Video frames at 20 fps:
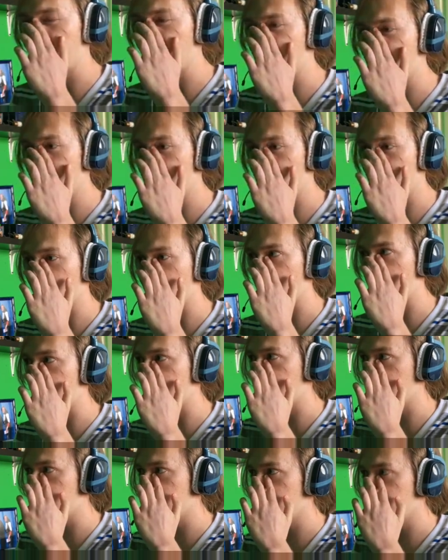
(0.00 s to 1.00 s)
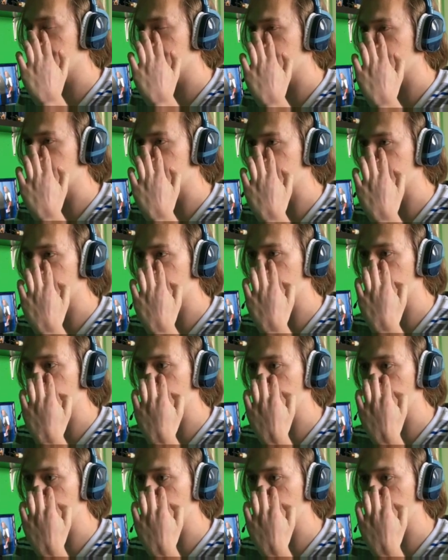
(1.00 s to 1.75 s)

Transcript: Express! Wait, can they